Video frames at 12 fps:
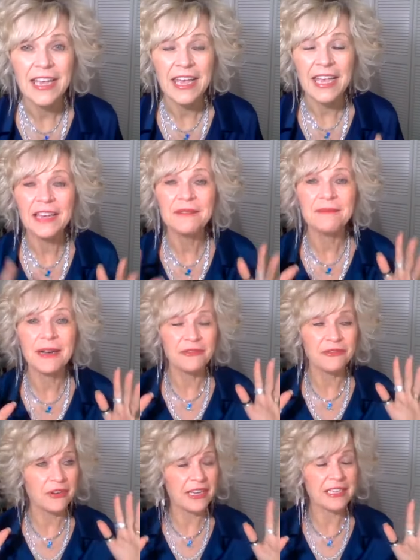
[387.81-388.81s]
And my
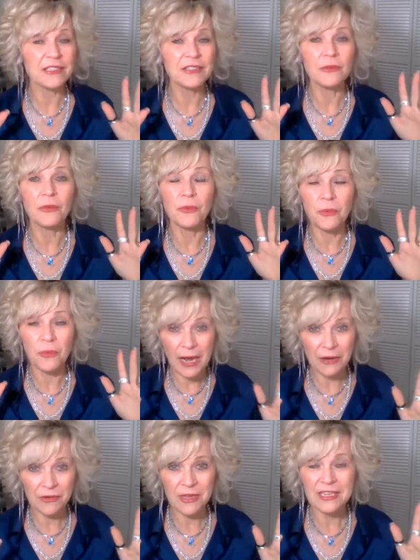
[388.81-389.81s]
friends,
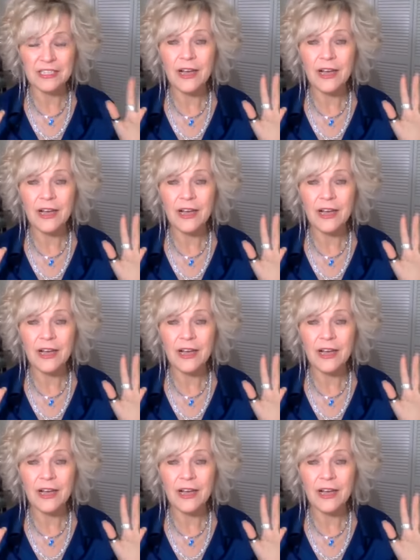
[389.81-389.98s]
wow,